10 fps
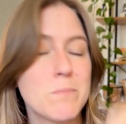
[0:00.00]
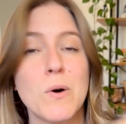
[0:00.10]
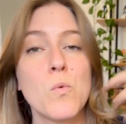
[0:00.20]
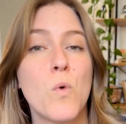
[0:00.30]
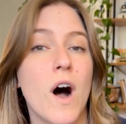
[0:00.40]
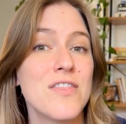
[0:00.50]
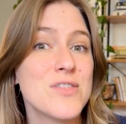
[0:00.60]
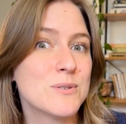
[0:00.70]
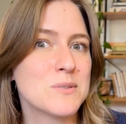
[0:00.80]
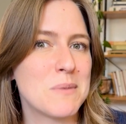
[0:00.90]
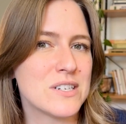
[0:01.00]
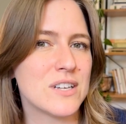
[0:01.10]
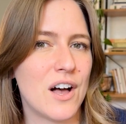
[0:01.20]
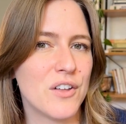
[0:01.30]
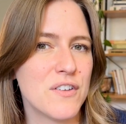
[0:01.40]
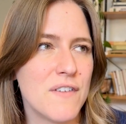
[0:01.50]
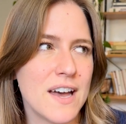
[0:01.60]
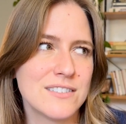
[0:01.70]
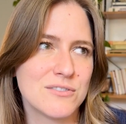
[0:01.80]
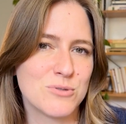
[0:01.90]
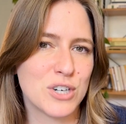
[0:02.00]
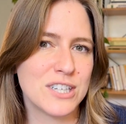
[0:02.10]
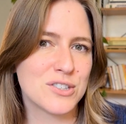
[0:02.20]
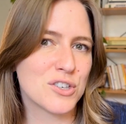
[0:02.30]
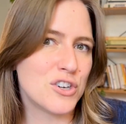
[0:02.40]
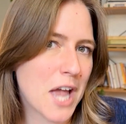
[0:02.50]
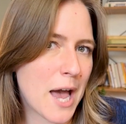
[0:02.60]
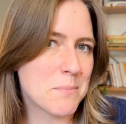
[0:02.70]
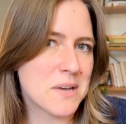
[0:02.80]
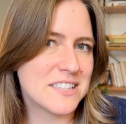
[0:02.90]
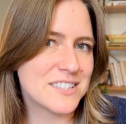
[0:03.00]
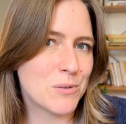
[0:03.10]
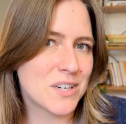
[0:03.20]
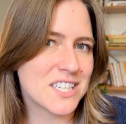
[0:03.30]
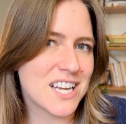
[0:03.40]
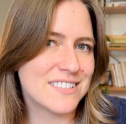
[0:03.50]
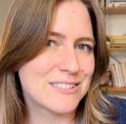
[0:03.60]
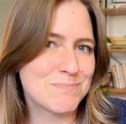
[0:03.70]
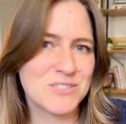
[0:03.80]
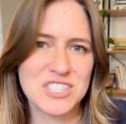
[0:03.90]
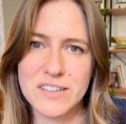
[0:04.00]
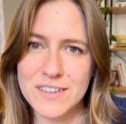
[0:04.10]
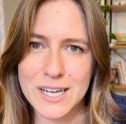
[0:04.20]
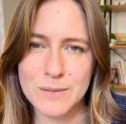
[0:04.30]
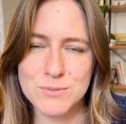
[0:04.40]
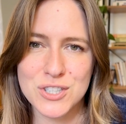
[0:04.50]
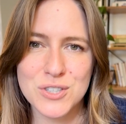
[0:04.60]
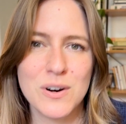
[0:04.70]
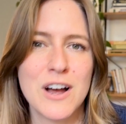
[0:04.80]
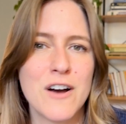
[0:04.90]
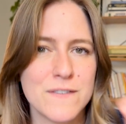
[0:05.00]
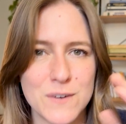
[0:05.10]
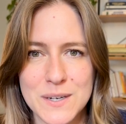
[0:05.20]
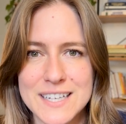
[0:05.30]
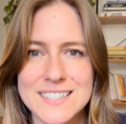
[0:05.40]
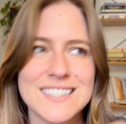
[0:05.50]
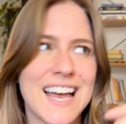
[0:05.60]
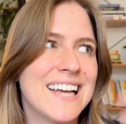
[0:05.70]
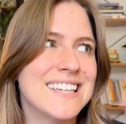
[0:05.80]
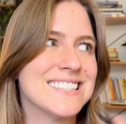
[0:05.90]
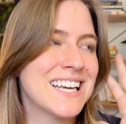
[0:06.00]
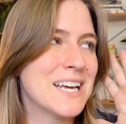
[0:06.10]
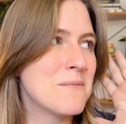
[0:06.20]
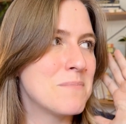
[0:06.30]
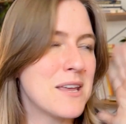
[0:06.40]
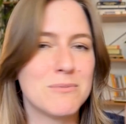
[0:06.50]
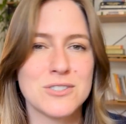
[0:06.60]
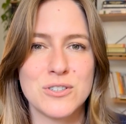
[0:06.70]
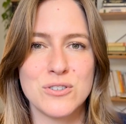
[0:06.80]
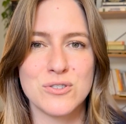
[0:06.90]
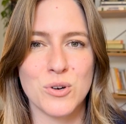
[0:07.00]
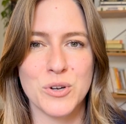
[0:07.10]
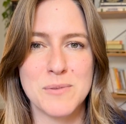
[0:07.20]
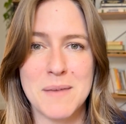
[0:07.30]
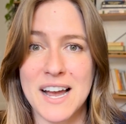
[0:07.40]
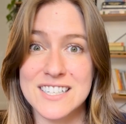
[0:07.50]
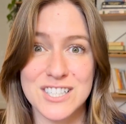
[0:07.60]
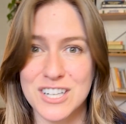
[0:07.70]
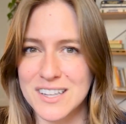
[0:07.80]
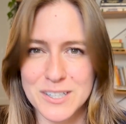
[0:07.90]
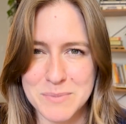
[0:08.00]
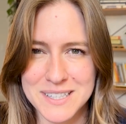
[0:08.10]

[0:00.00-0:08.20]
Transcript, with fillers: but want those mental health effects, try Skullcap and see what it does. See if it helps you focus and be able to control your mind a little bit